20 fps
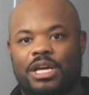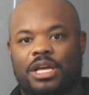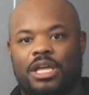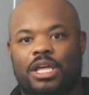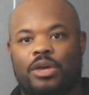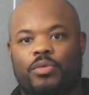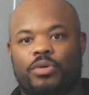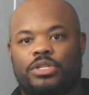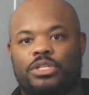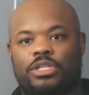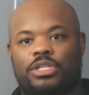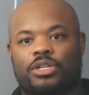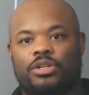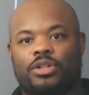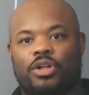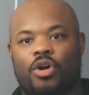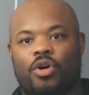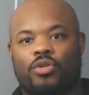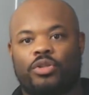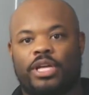it would
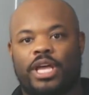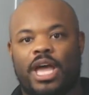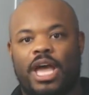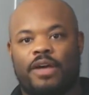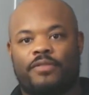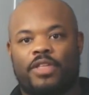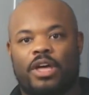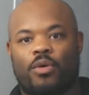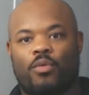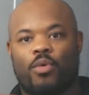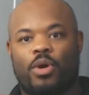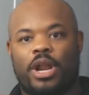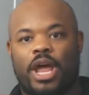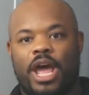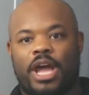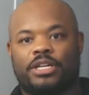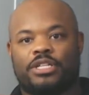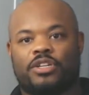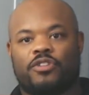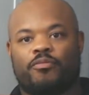still only have that one
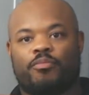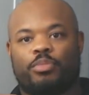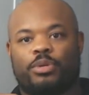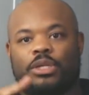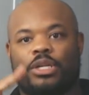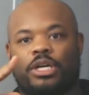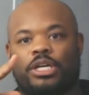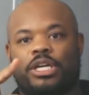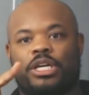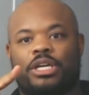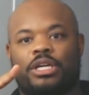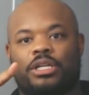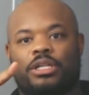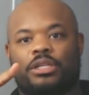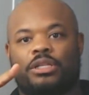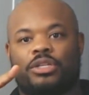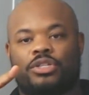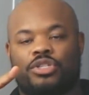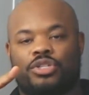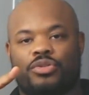action of
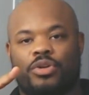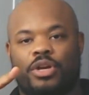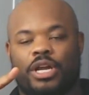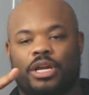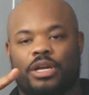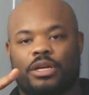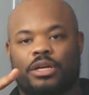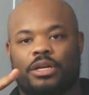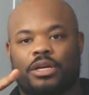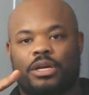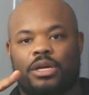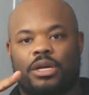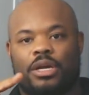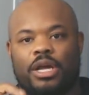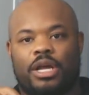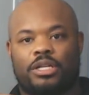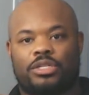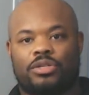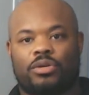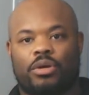plucking the string.
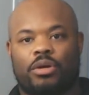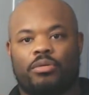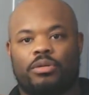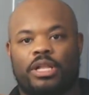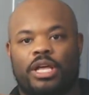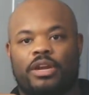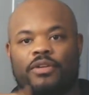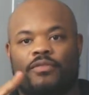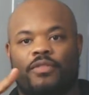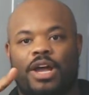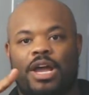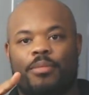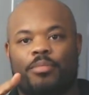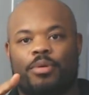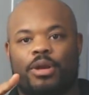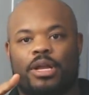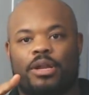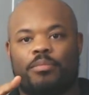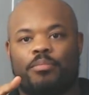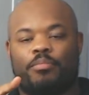And so it would let it
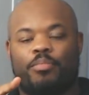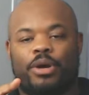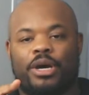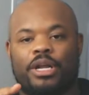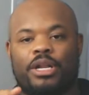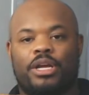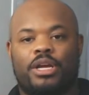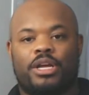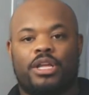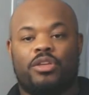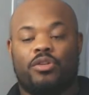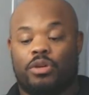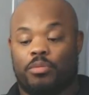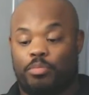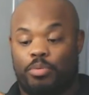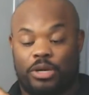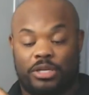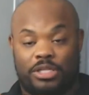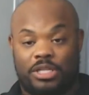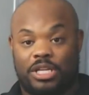vibrate, but you could
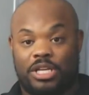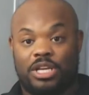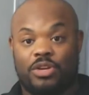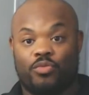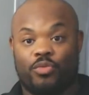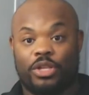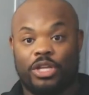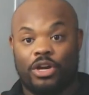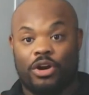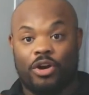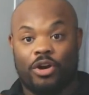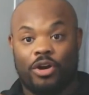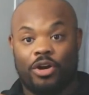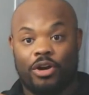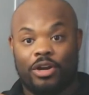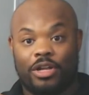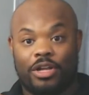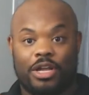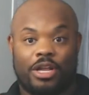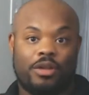press the key really
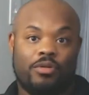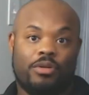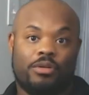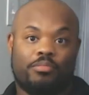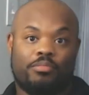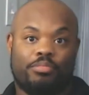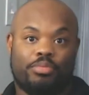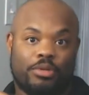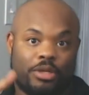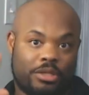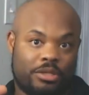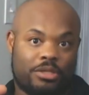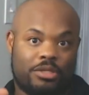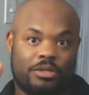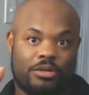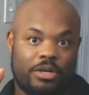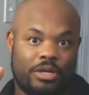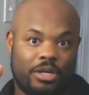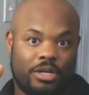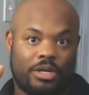hard and it would pluck the
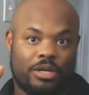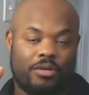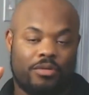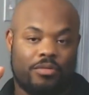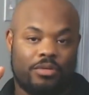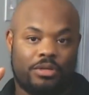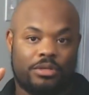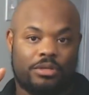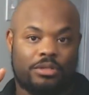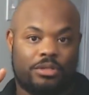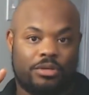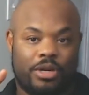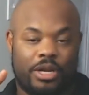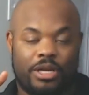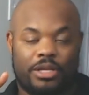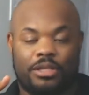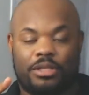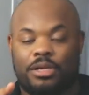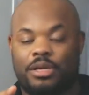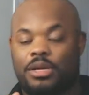string at one
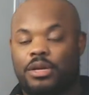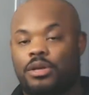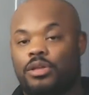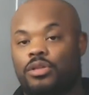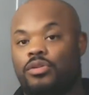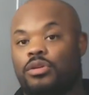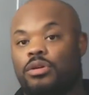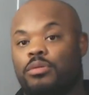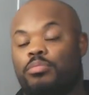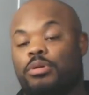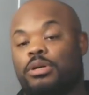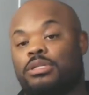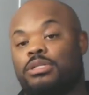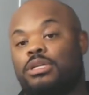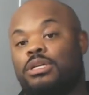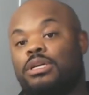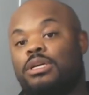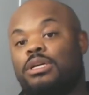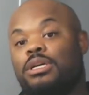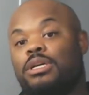strength. You could press
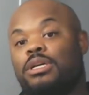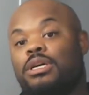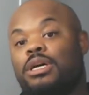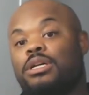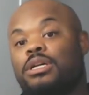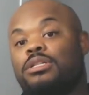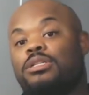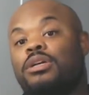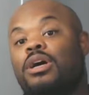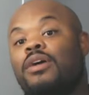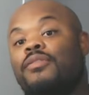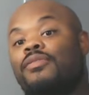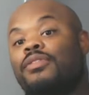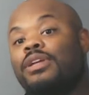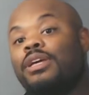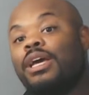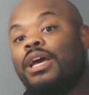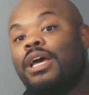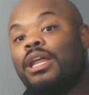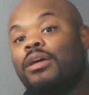the key kind of
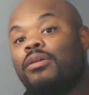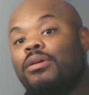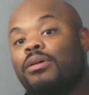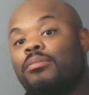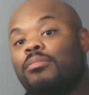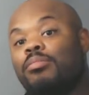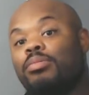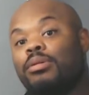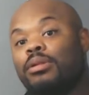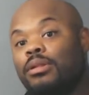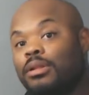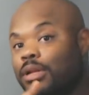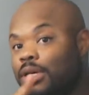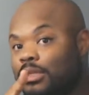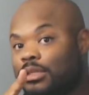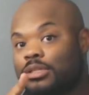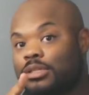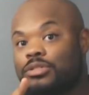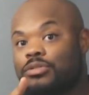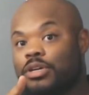softly and it would
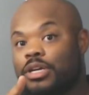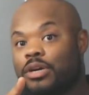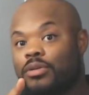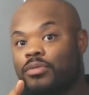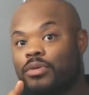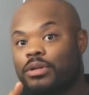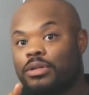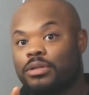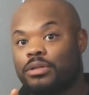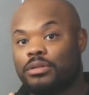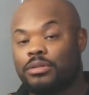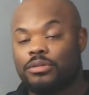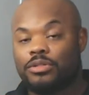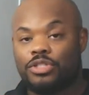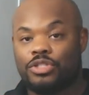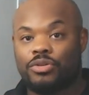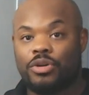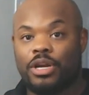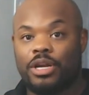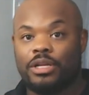pluck the string at one
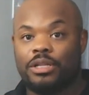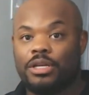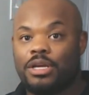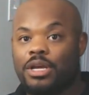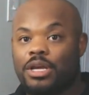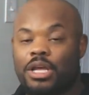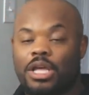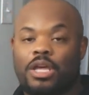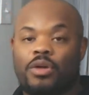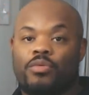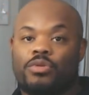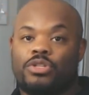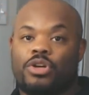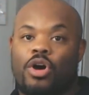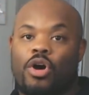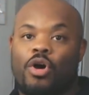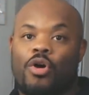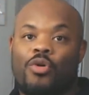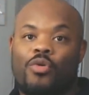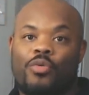strength. It was
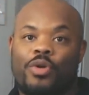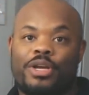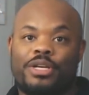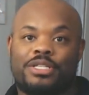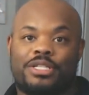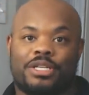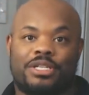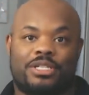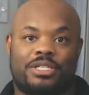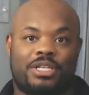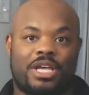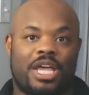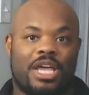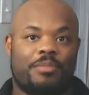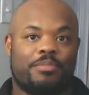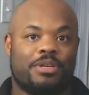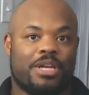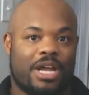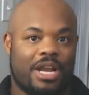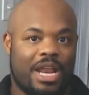always the
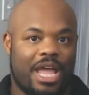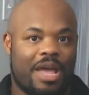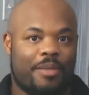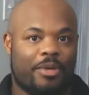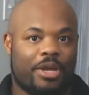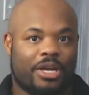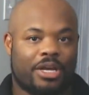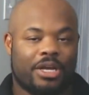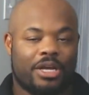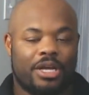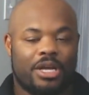same dynamic.